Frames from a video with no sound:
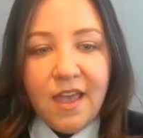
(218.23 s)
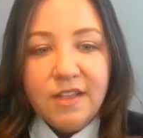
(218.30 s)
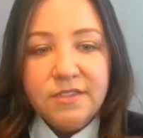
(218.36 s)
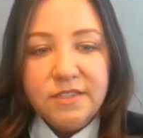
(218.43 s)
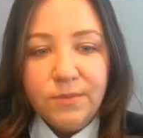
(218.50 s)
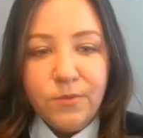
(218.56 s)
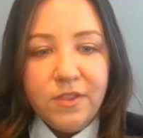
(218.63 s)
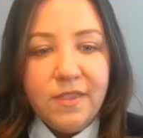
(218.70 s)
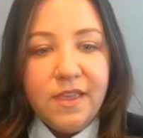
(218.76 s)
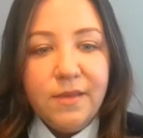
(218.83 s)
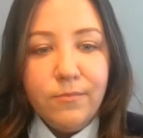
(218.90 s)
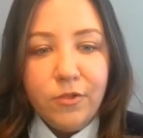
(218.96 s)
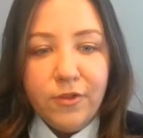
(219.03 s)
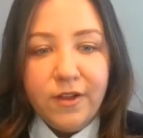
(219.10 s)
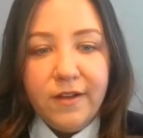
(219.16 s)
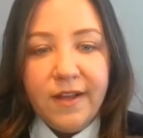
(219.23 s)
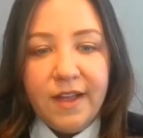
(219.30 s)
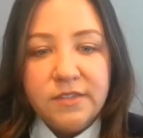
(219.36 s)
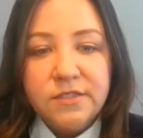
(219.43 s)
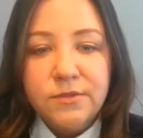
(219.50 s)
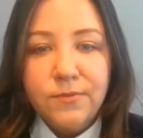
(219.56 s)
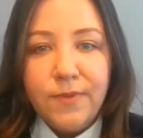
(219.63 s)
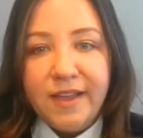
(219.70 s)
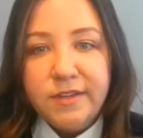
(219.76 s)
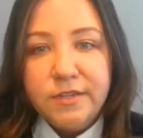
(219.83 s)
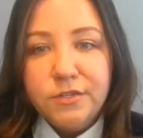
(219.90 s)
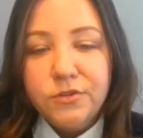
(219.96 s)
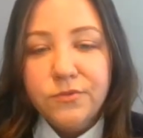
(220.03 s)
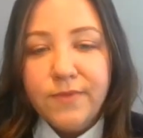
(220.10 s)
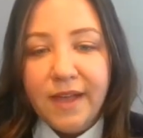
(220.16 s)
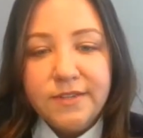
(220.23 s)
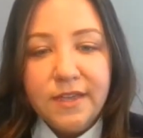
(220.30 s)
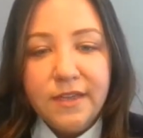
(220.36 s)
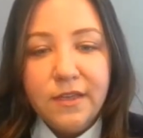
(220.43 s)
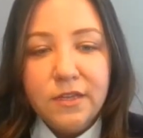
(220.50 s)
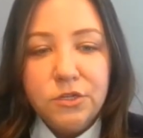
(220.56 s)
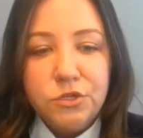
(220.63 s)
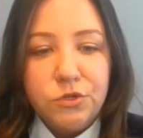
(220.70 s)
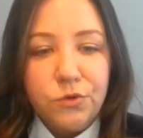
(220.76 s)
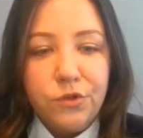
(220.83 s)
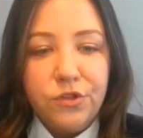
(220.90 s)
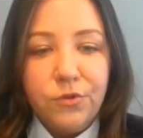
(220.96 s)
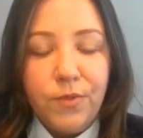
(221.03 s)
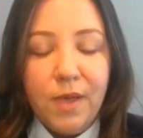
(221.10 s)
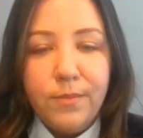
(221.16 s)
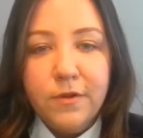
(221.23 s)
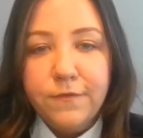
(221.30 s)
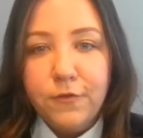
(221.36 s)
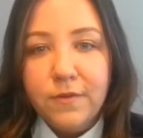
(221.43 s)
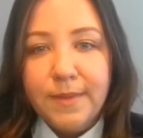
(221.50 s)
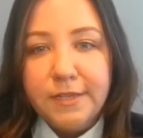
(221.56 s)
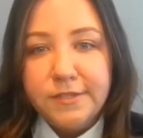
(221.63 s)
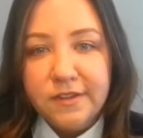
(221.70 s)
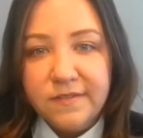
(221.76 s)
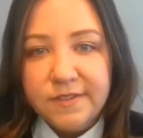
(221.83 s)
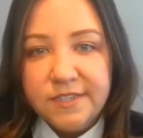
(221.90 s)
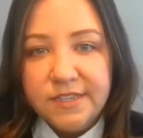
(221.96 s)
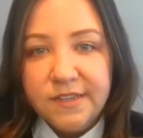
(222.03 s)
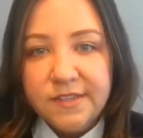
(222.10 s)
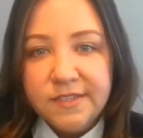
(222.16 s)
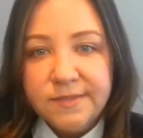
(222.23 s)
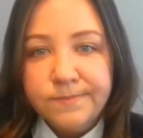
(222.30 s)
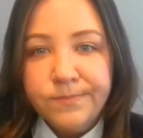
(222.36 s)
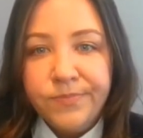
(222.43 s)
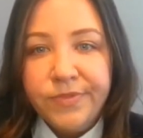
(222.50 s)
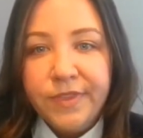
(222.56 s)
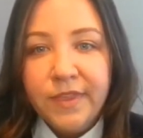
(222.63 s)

and someone the employer has the right to direct and control while performing services.